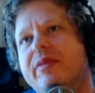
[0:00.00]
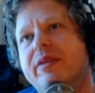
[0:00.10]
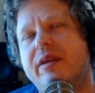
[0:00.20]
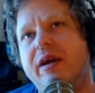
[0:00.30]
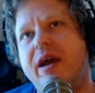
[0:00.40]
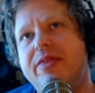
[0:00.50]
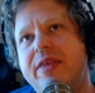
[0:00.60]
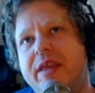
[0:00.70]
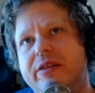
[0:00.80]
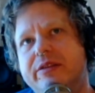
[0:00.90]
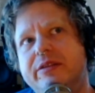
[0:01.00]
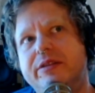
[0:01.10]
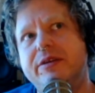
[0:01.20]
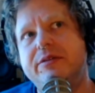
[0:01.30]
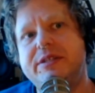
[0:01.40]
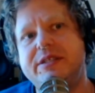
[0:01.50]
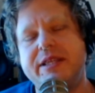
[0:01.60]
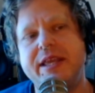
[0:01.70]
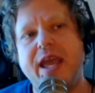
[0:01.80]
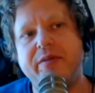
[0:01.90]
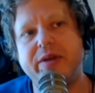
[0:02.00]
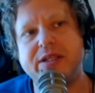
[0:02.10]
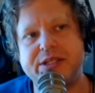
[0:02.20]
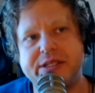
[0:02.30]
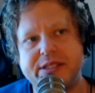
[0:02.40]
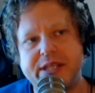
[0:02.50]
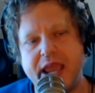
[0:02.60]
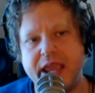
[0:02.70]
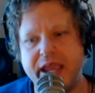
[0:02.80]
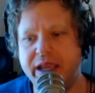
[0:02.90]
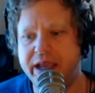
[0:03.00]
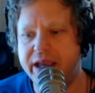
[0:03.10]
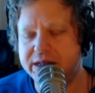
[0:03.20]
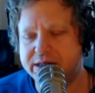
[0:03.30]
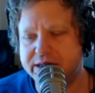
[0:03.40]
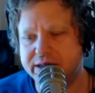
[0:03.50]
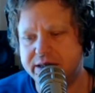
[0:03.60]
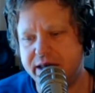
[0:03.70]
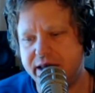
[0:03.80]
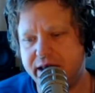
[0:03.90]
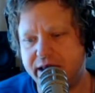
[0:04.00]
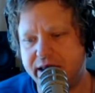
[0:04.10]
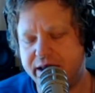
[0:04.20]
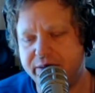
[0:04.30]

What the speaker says: think loosely I would just say it's the